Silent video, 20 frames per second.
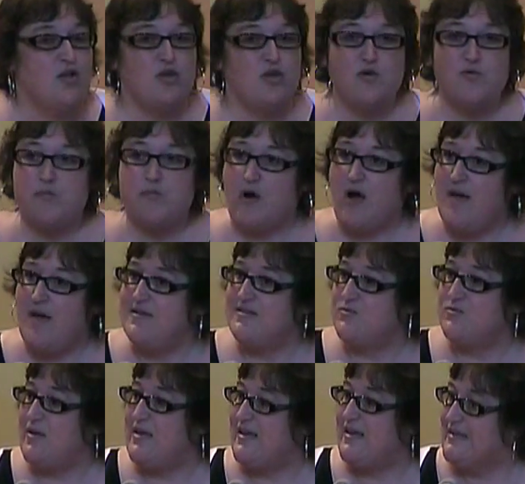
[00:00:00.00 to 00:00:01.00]
you
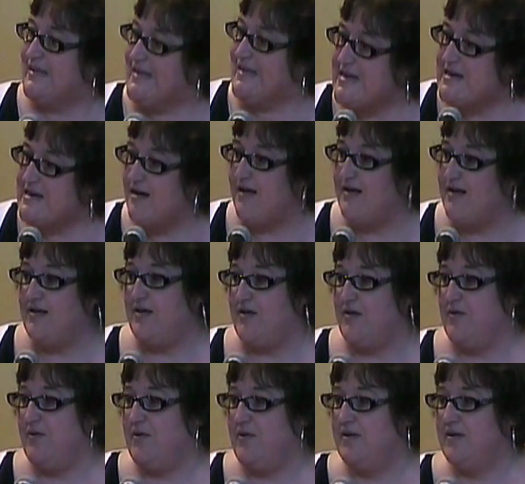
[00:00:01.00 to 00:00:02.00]
promised we could lean on
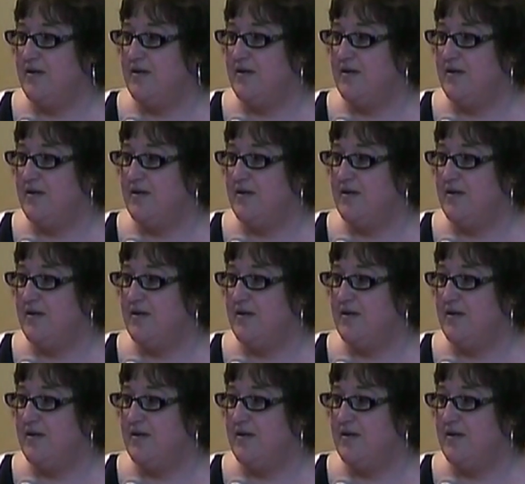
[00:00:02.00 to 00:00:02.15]
you.